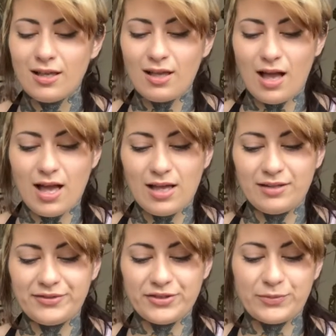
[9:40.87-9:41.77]

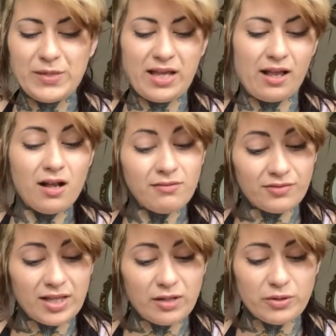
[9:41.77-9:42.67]
And speaking of
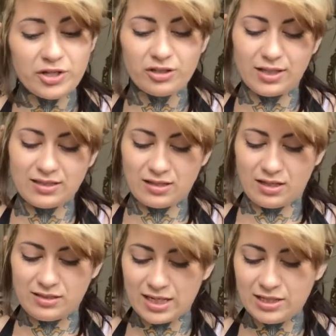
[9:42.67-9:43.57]
language, let's
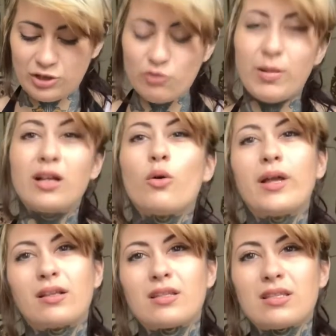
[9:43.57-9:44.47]
continue by going
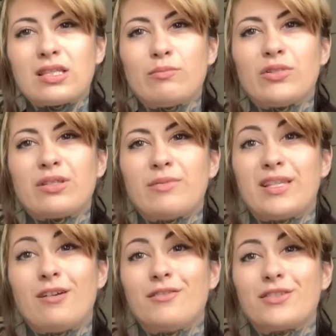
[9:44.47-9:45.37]
to the symbols
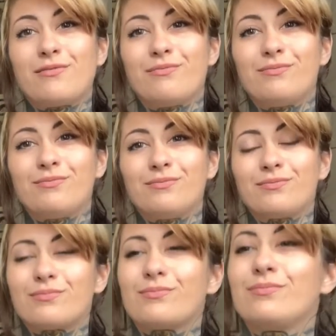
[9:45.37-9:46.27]
themselves.
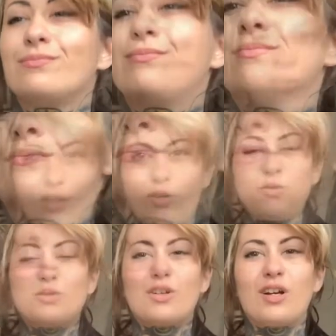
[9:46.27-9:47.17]
So
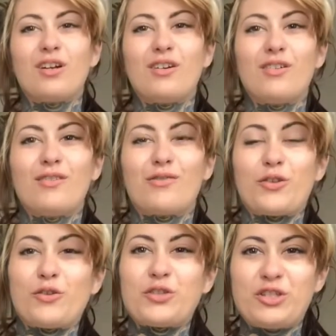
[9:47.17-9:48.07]
for
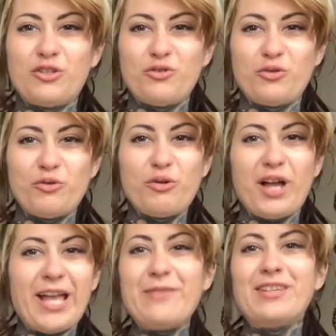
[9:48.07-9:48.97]
those of you who
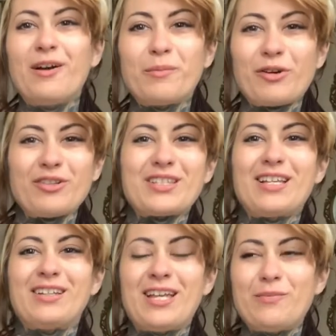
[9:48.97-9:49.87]
hate numbers
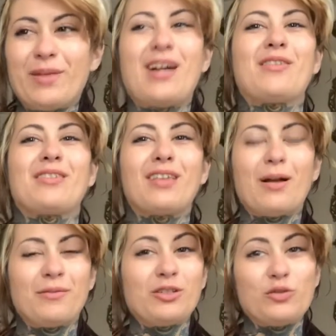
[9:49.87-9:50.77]
and hate math, I'm
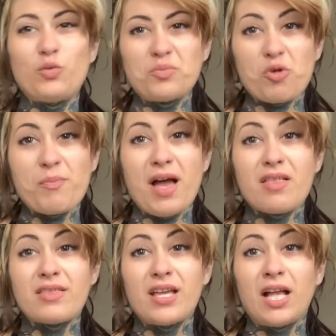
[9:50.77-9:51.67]
going to do one more math
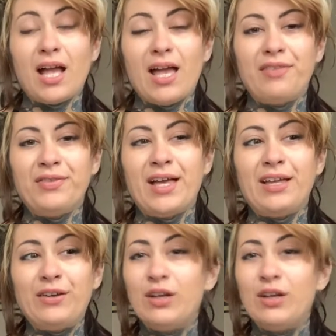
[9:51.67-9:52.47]
thing and then